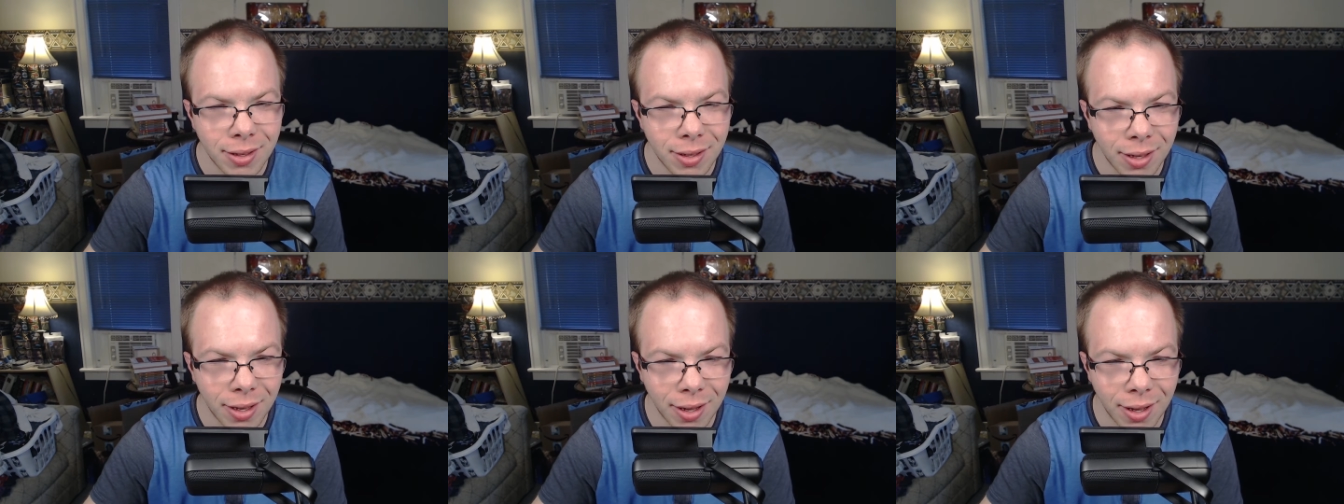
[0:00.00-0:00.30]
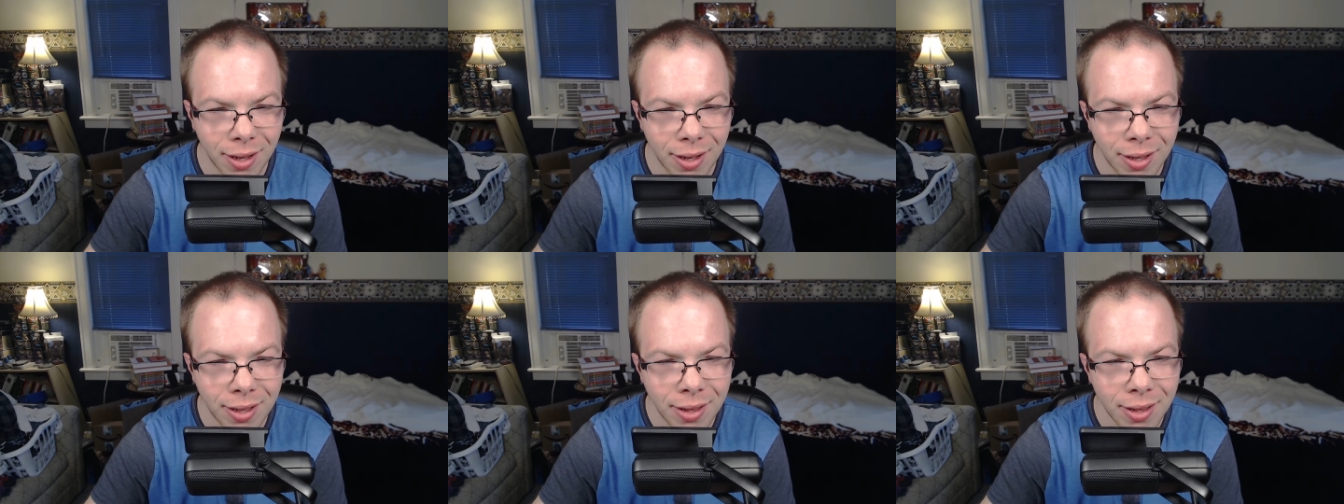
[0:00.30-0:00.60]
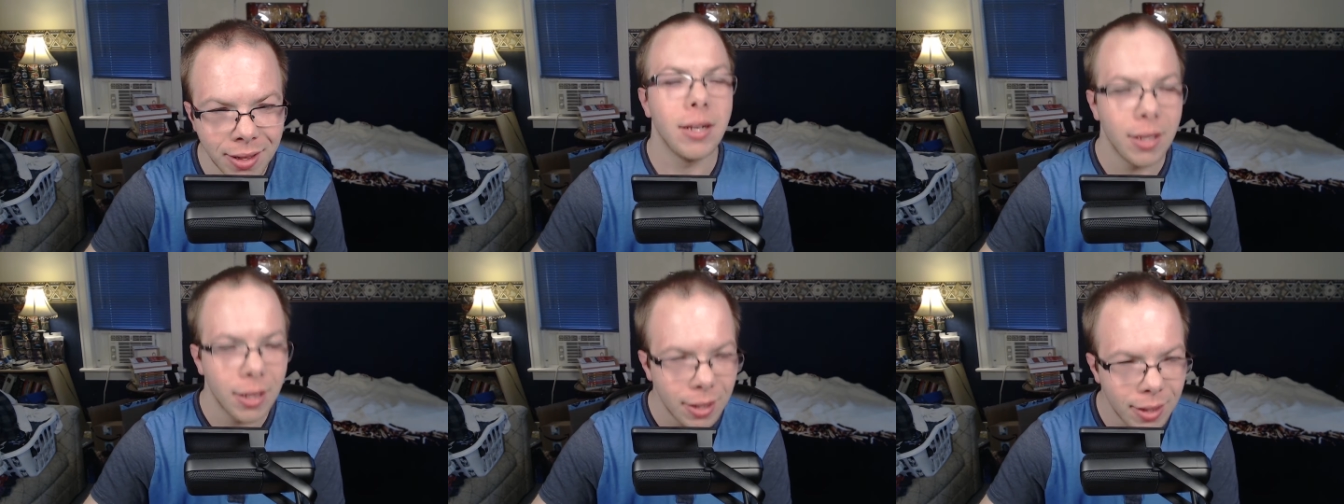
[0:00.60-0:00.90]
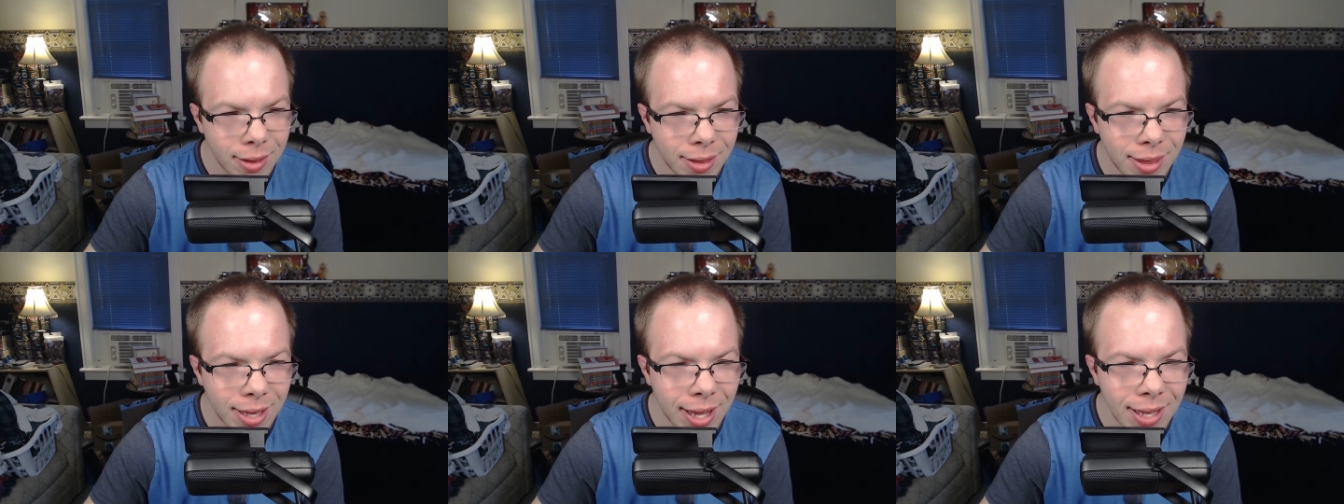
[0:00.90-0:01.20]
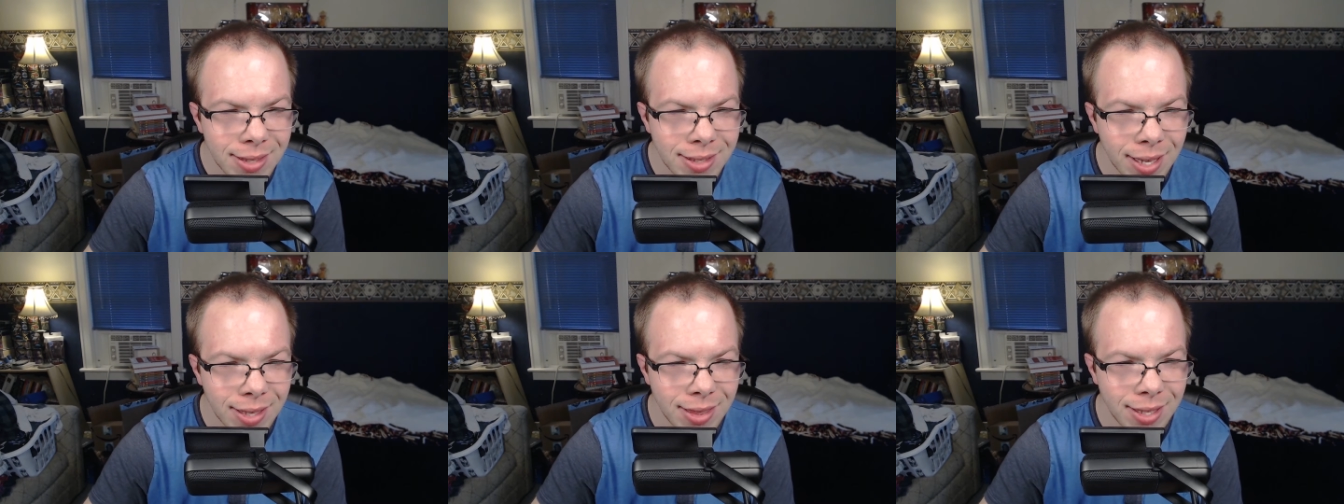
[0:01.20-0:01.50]
Huh?
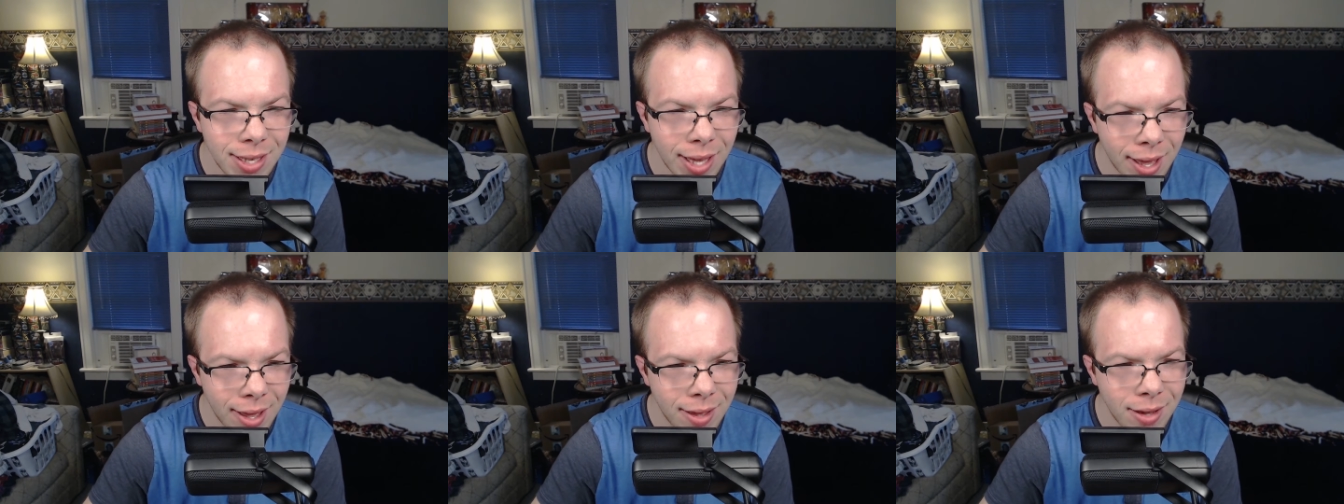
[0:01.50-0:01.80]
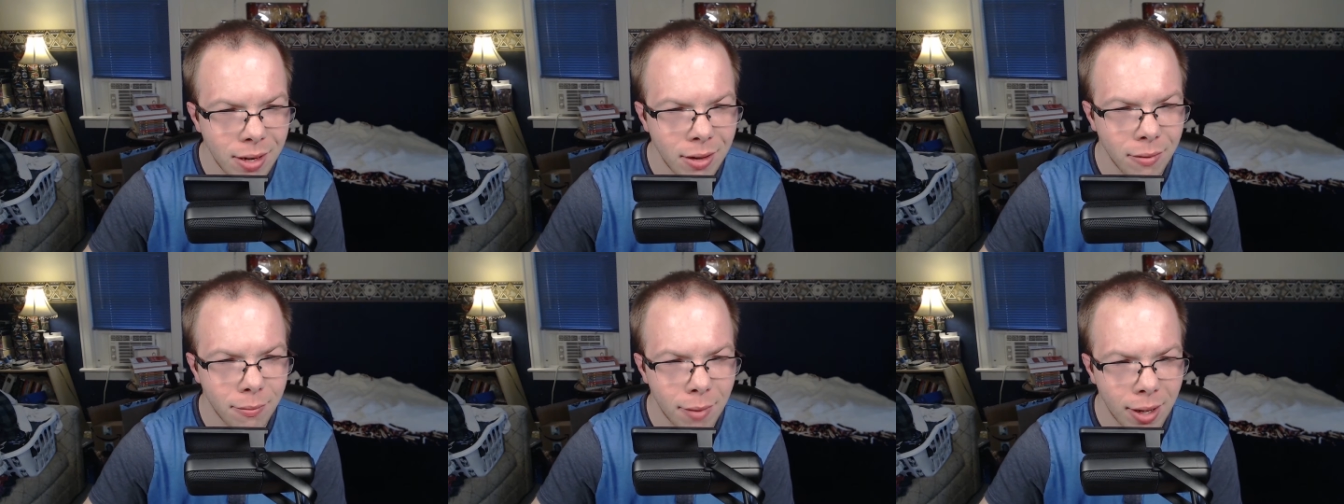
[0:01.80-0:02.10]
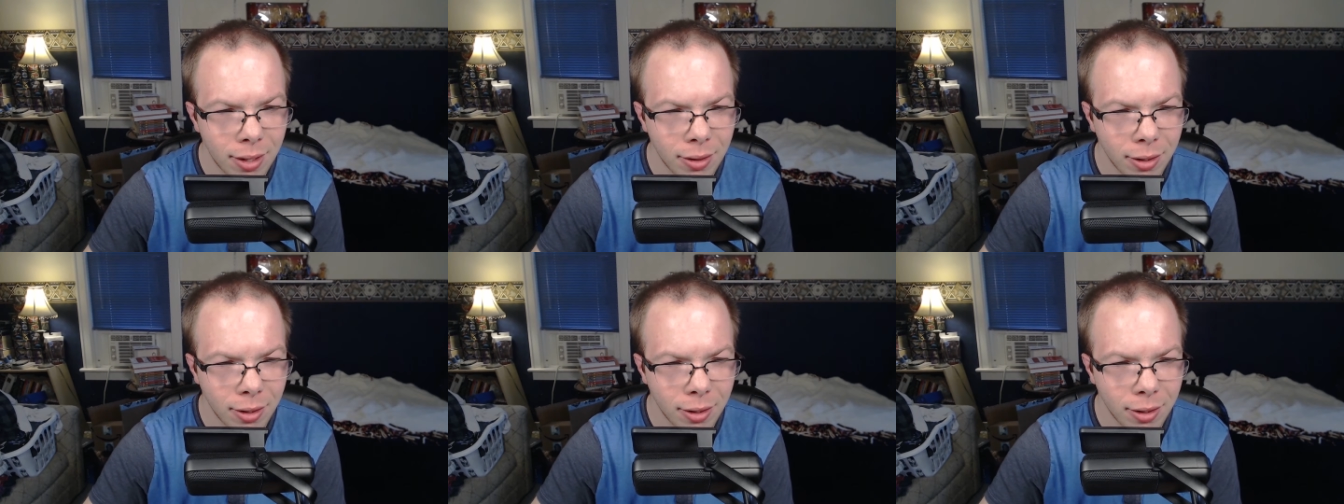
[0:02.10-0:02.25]
That's at the end of my